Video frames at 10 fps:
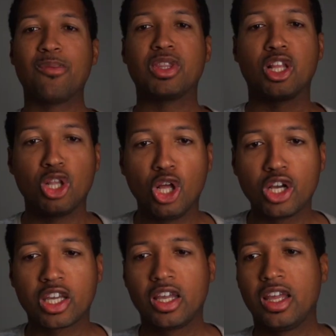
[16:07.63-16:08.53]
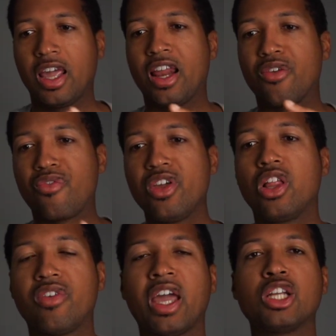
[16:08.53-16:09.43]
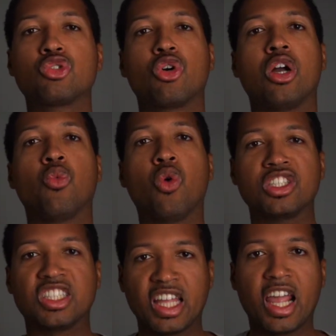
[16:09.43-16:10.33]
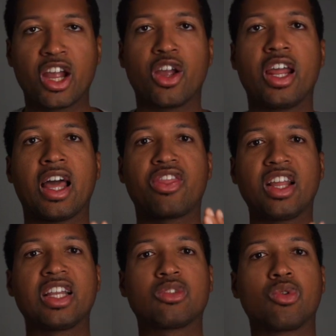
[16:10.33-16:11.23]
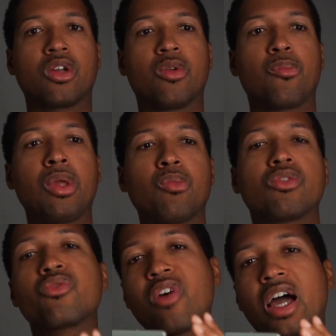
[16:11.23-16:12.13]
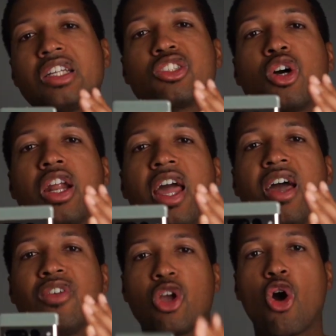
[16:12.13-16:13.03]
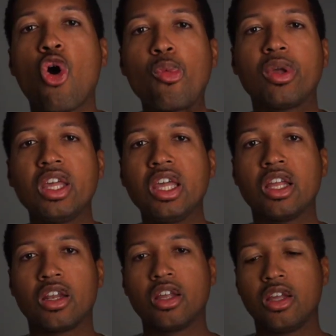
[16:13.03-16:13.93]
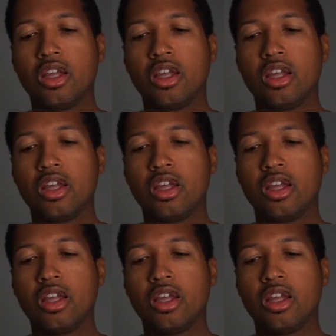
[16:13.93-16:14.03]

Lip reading: But the look and the feel of Android was there, and I think that's what people finally started having hope in.